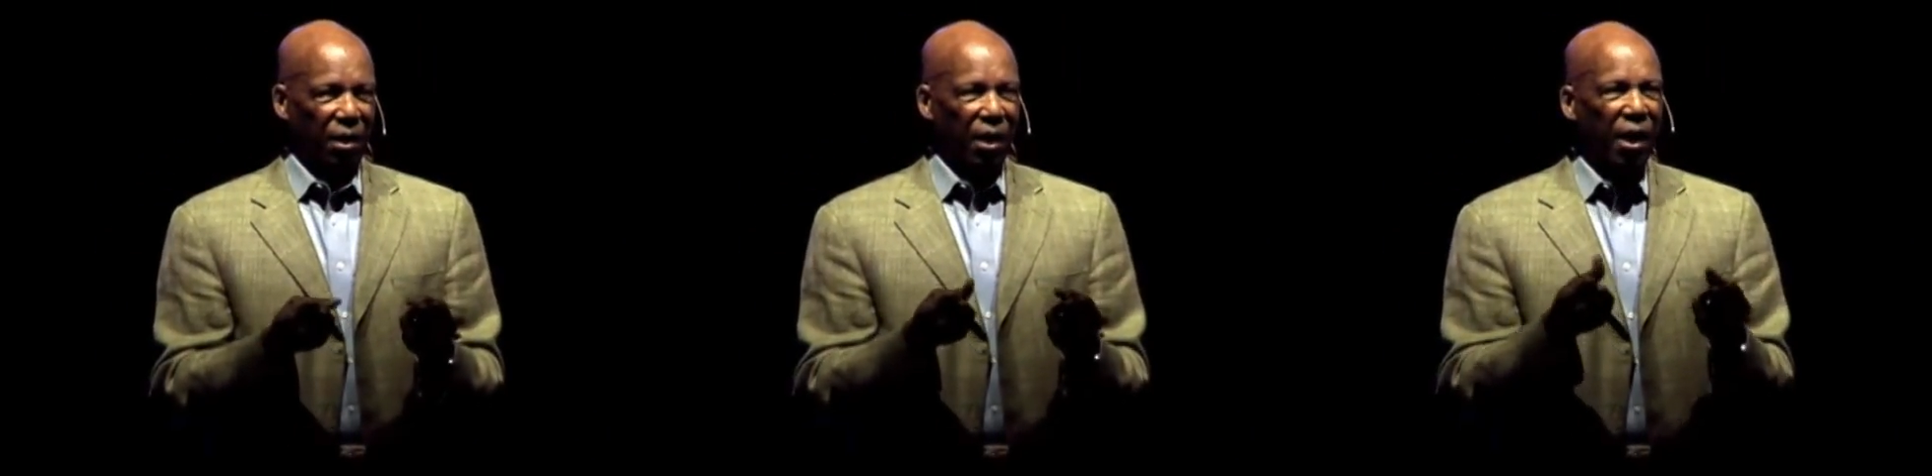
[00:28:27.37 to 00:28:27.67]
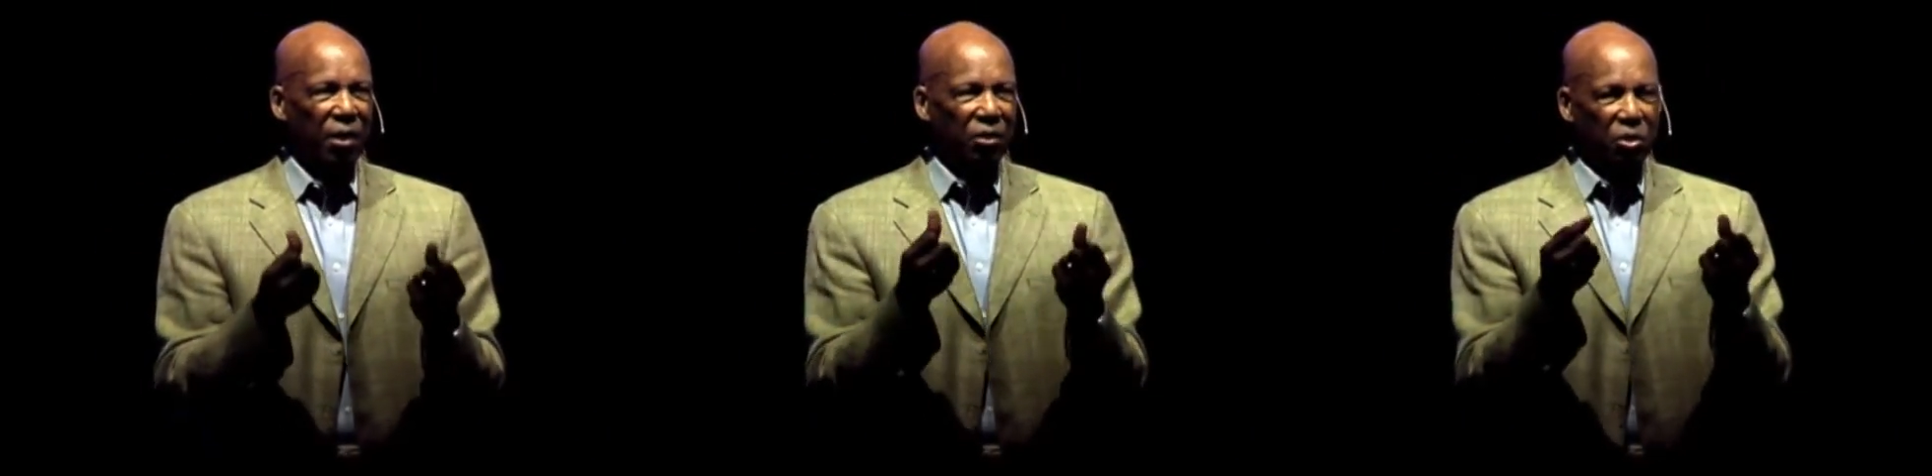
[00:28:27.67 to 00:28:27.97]

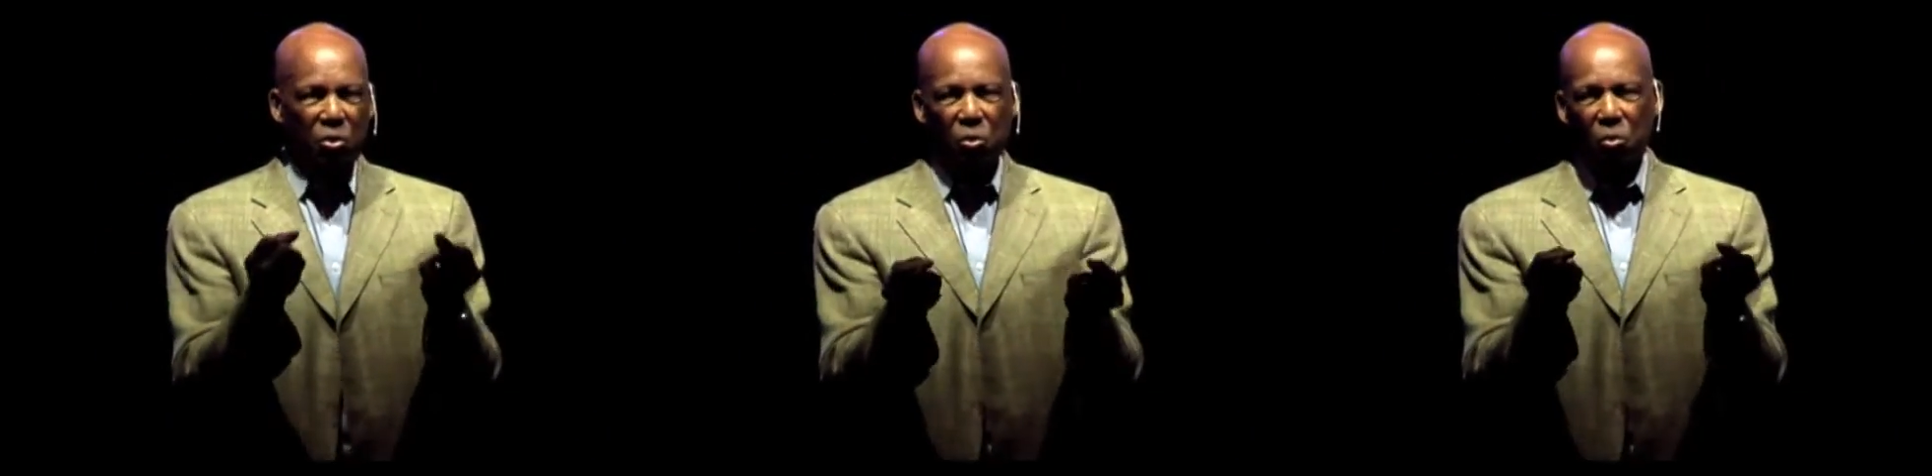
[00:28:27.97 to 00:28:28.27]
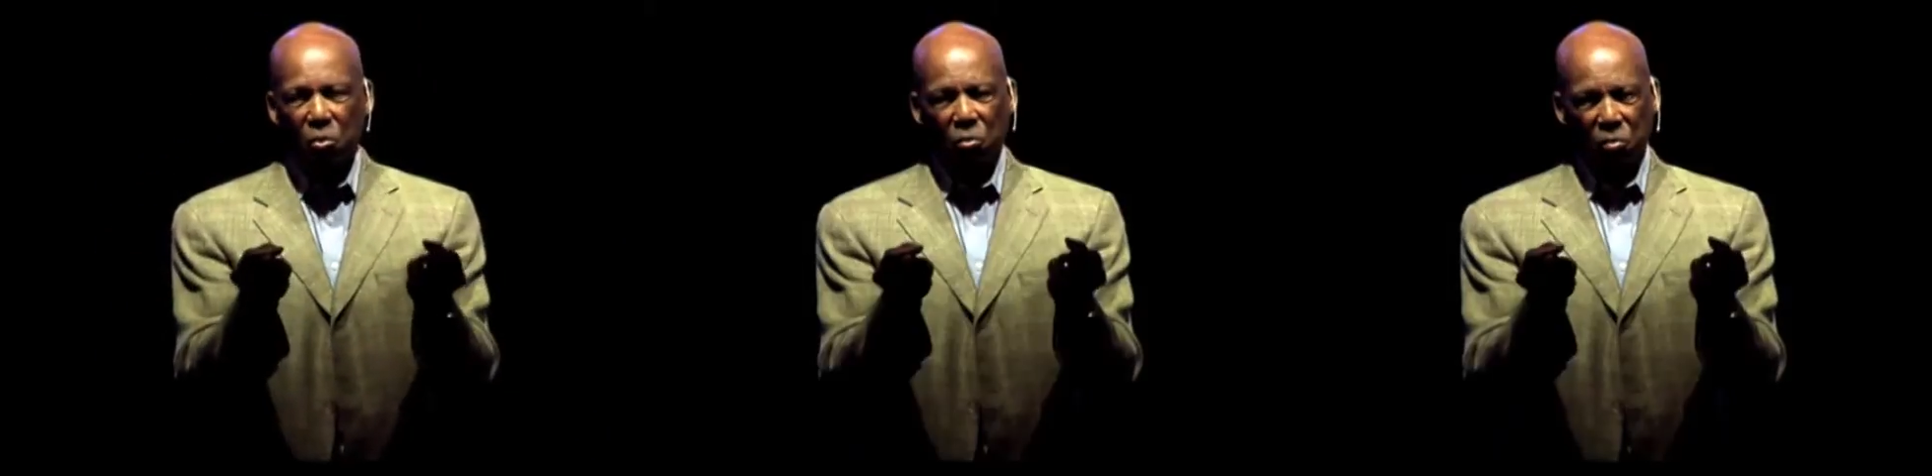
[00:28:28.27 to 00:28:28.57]
And
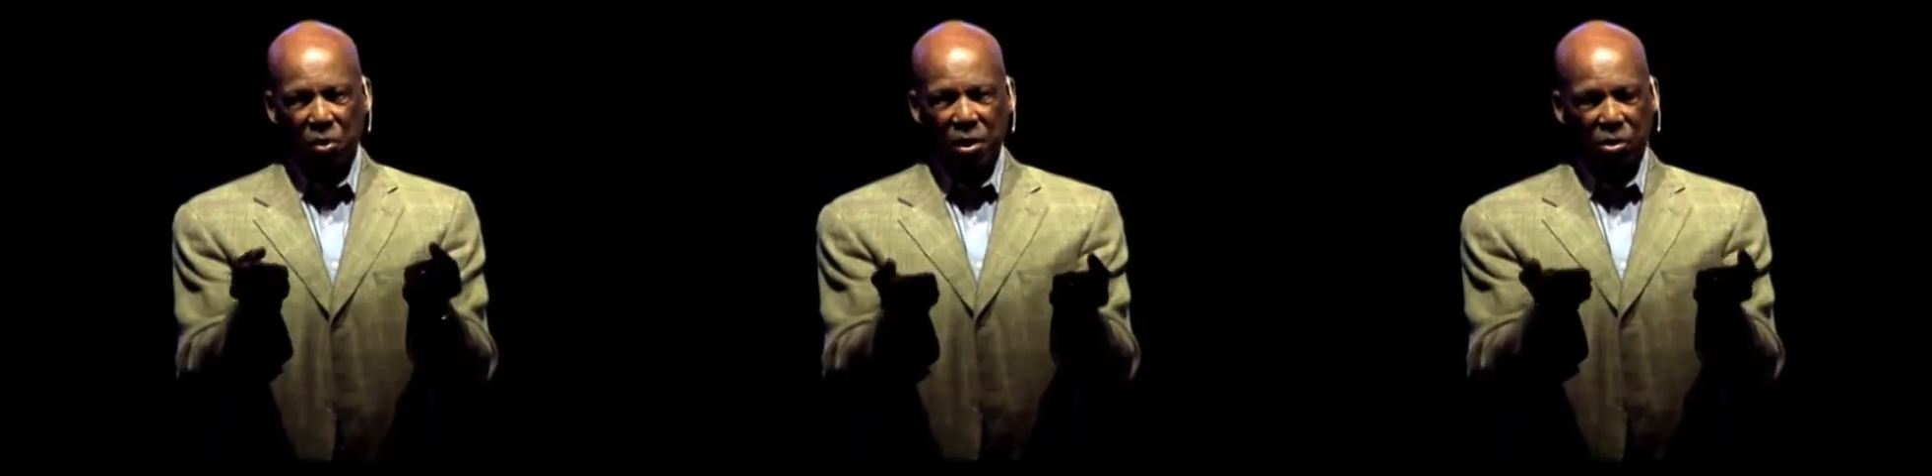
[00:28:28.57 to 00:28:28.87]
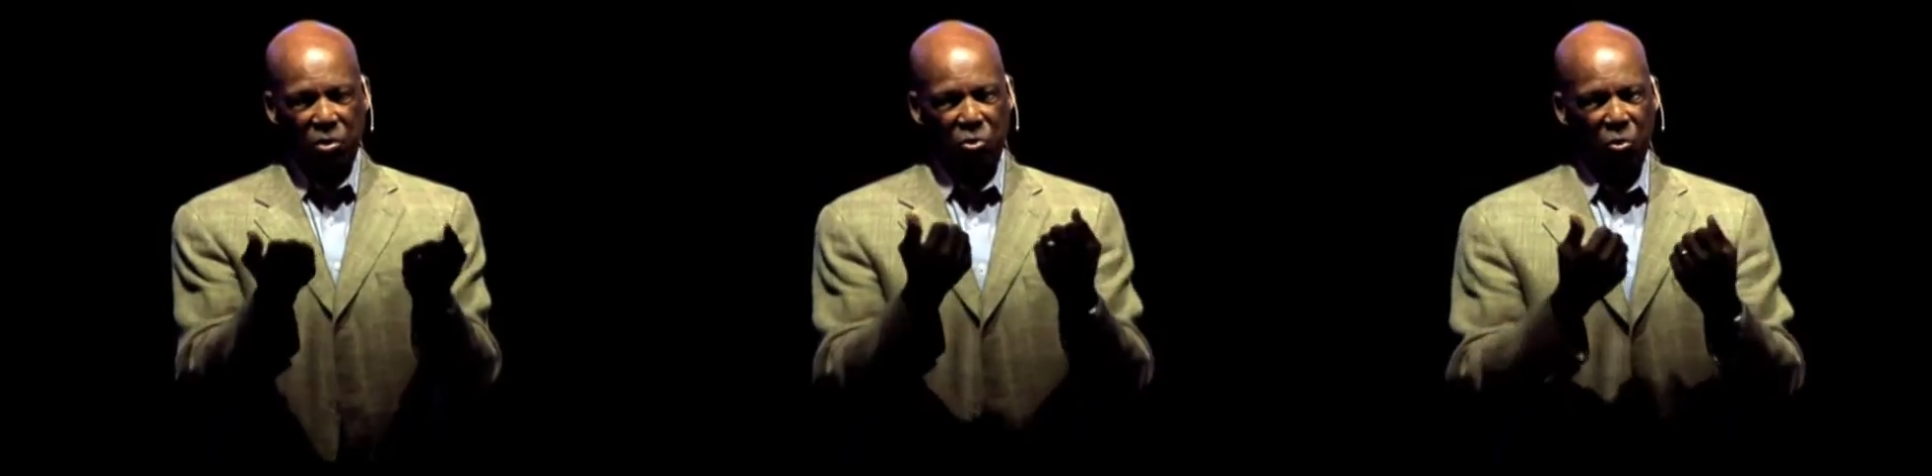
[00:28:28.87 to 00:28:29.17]
you need
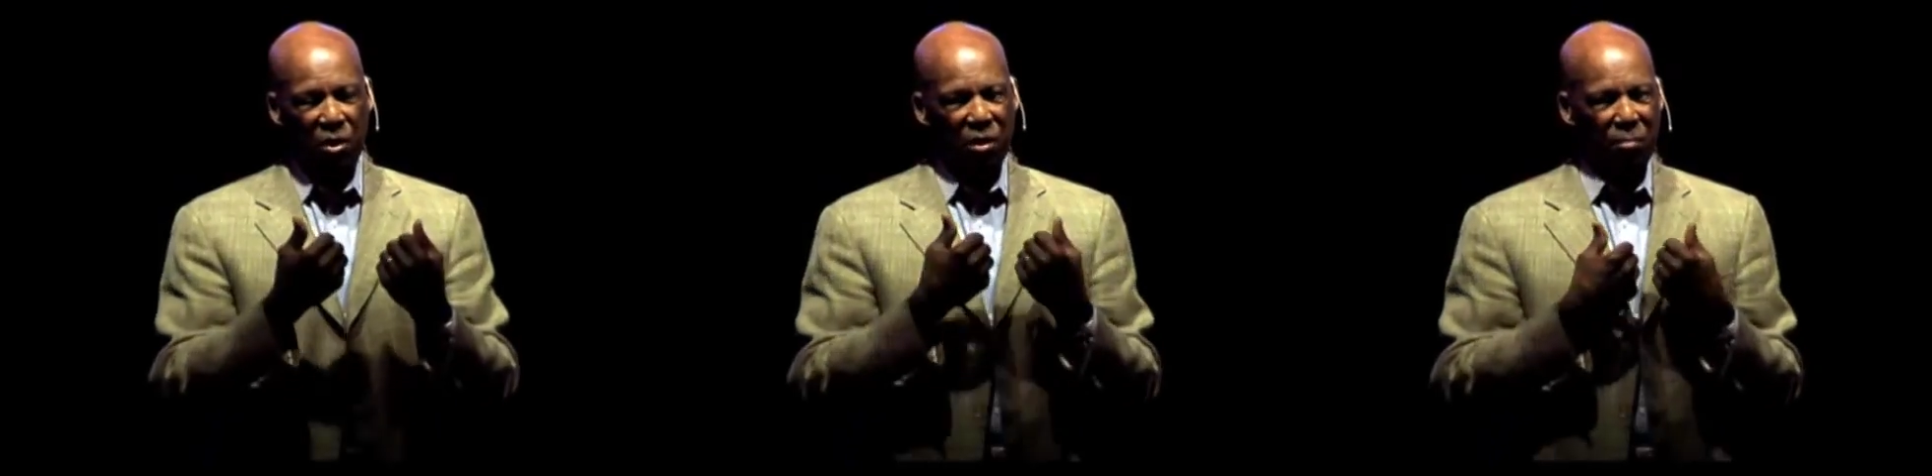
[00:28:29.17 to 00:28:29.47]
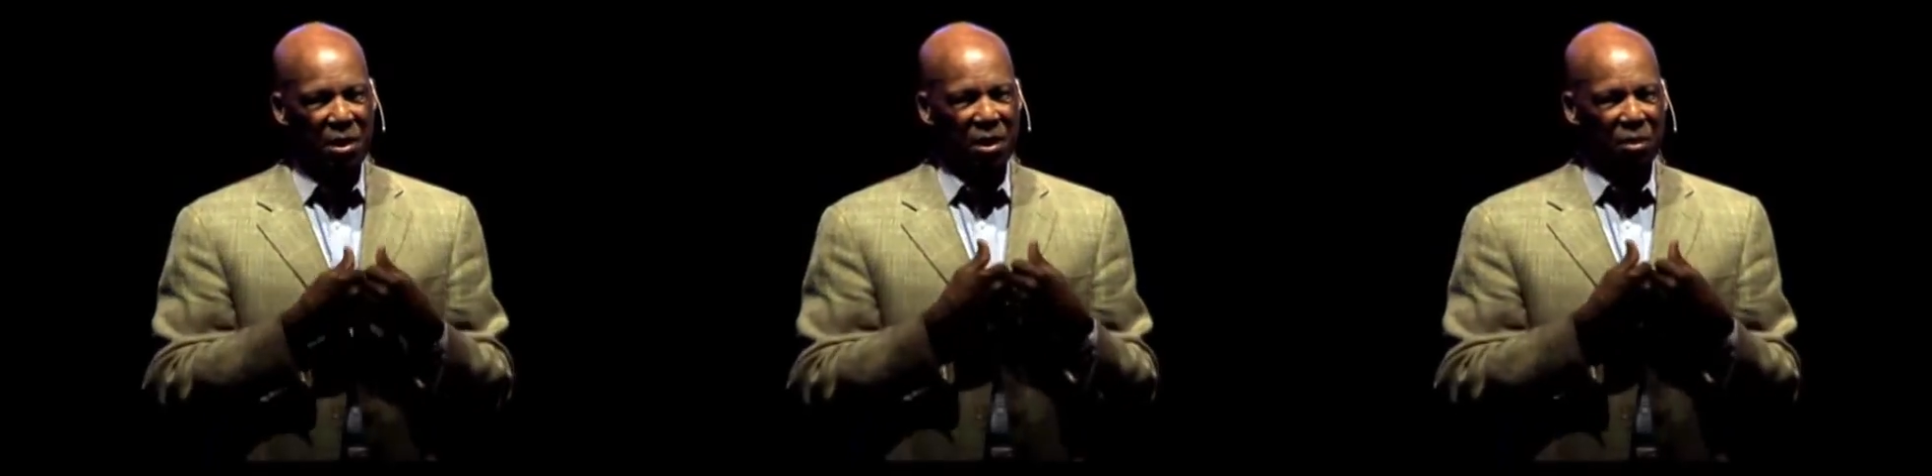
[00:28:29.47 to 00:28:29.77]
to join
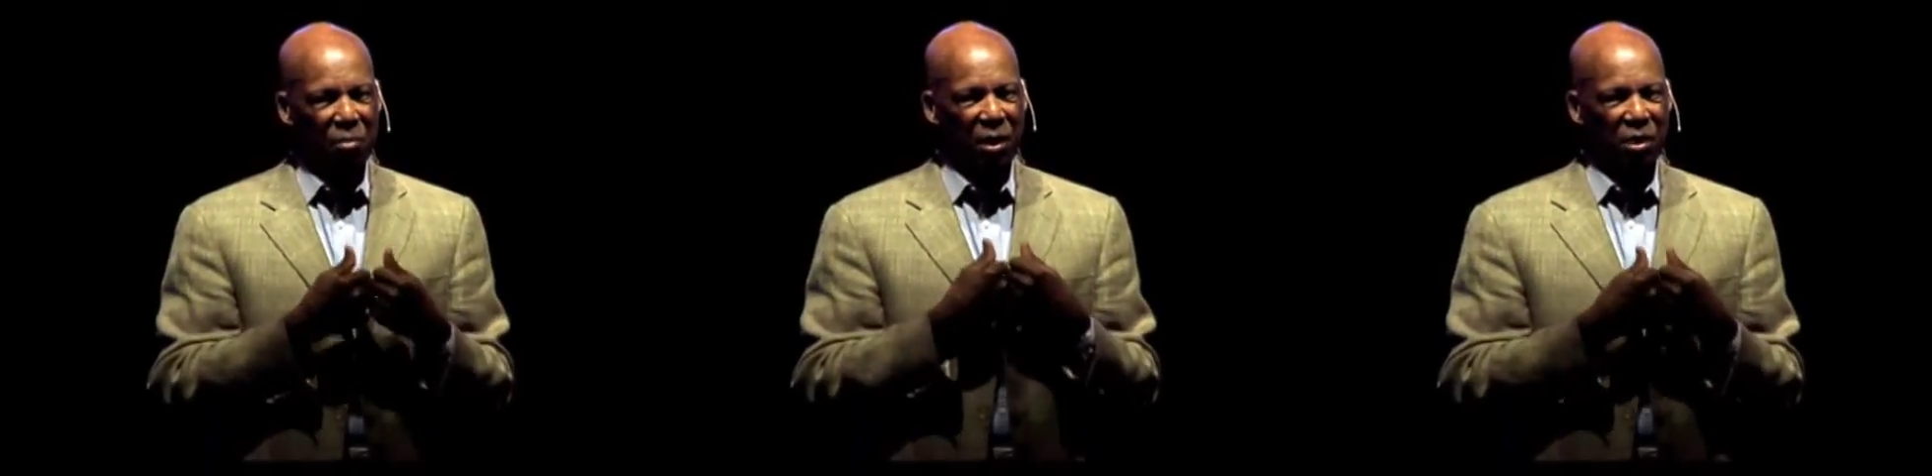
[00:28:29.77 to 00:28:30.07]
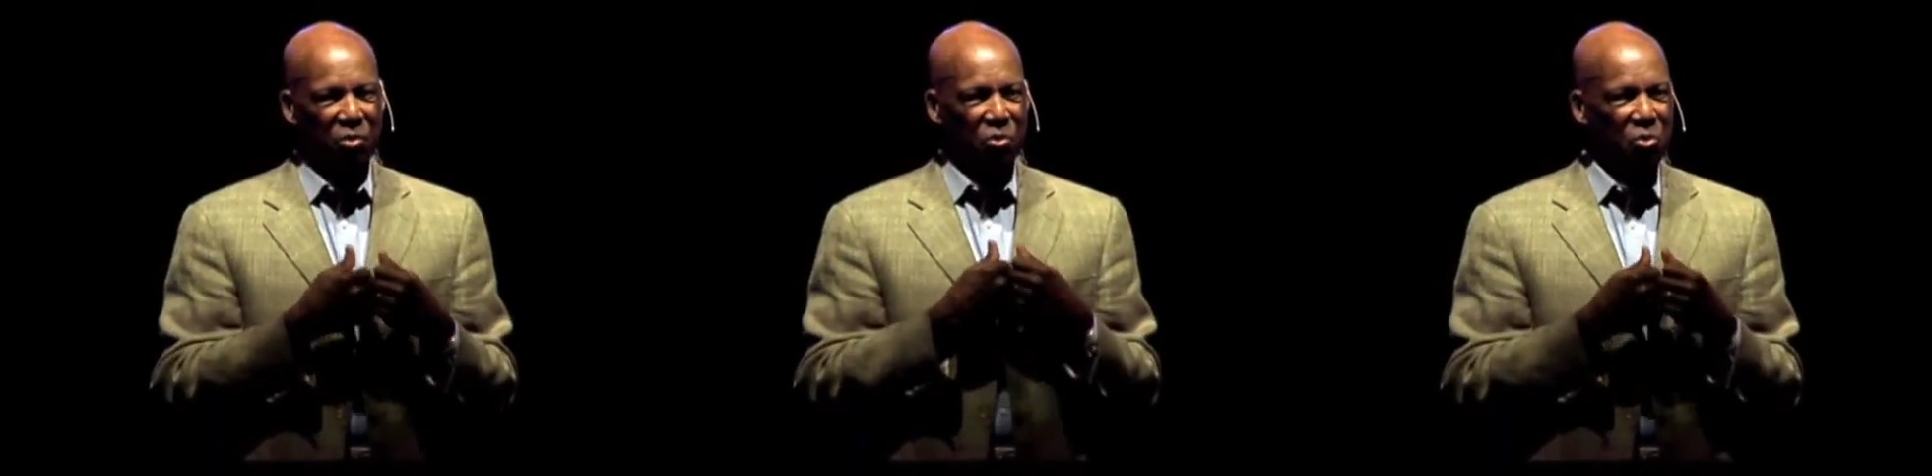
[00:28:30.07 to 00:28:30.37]
me in
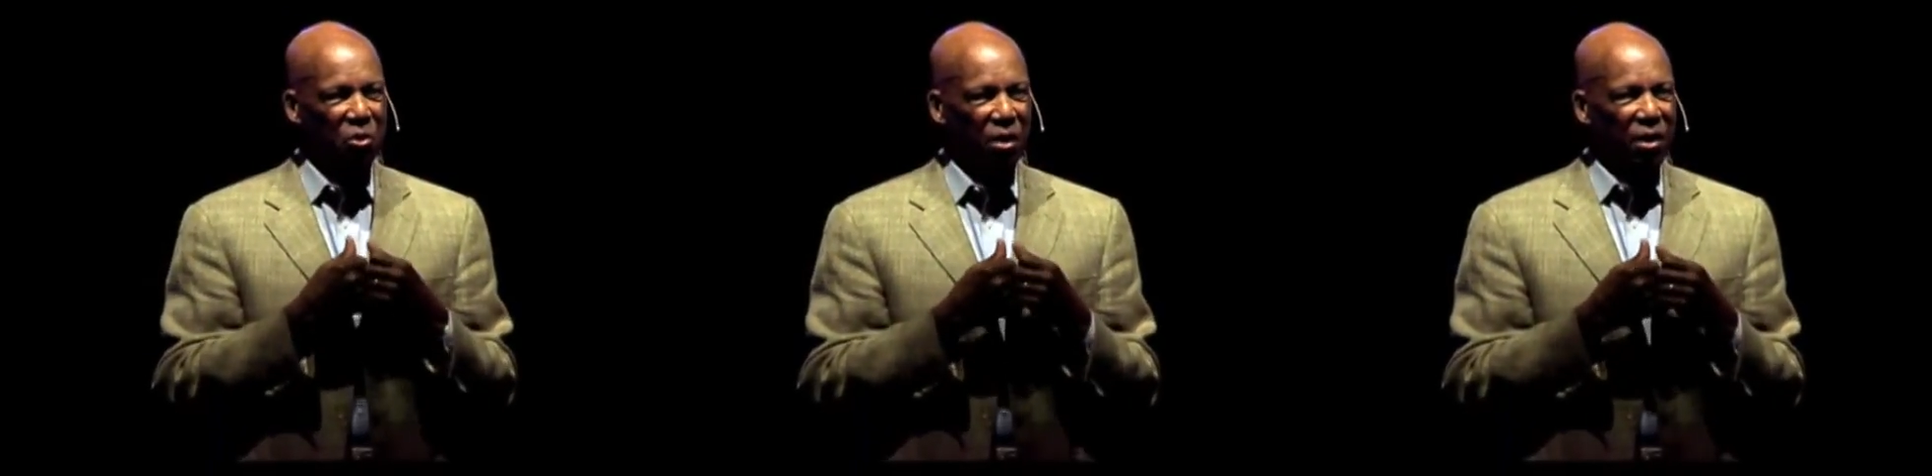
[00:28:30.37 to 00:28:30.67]
making sure